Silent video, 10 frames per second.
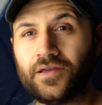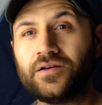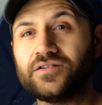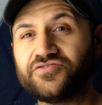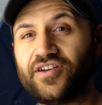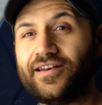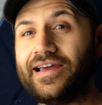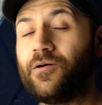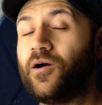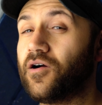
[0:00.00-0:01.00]
Because right
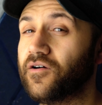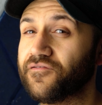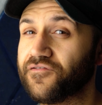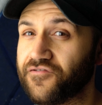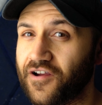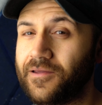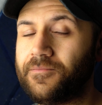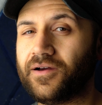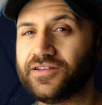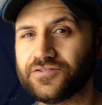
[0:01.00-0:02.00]
now I can't frame
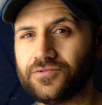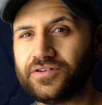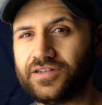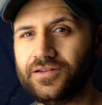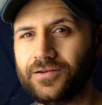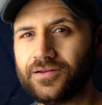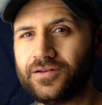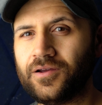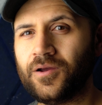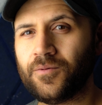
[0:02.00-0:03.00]
my Sony
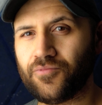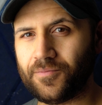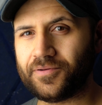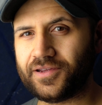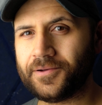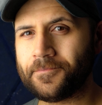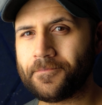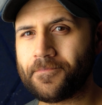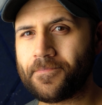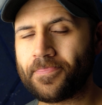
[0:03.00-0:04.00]
properly,
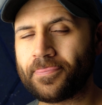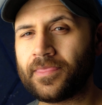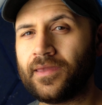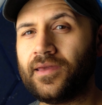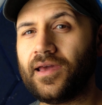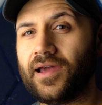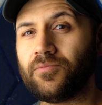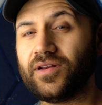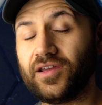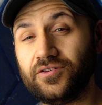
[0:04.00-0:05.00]
and
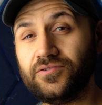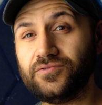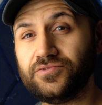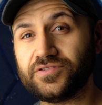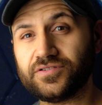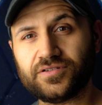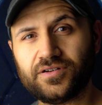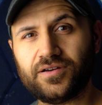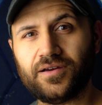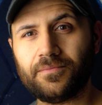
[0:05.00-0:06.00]
when I use
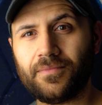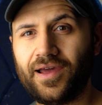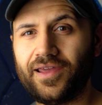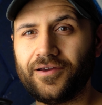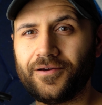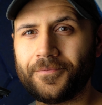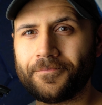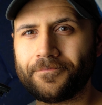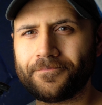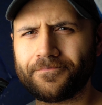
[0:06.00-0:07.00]
my
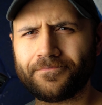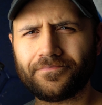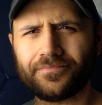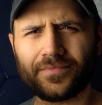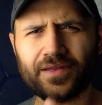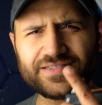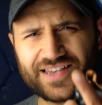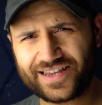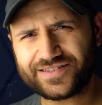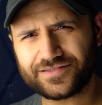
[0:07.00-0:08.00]

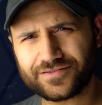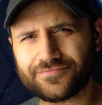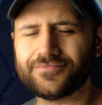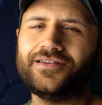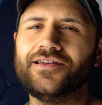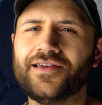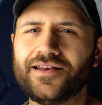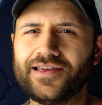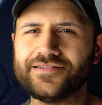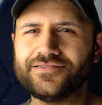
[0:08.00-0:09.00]
Zeiss
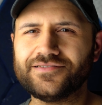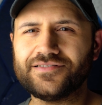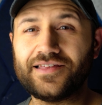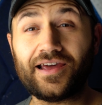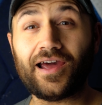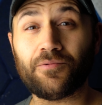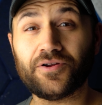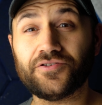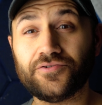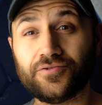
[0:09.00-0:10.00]
lens that I
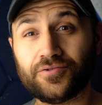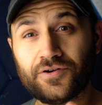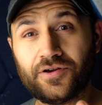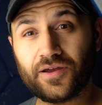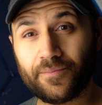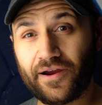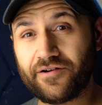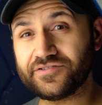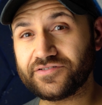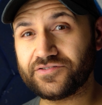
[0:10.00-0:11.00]
want to do
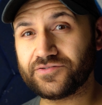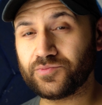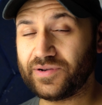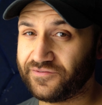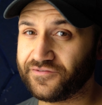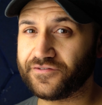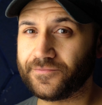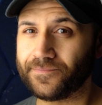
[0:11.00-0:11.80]
comparisons with,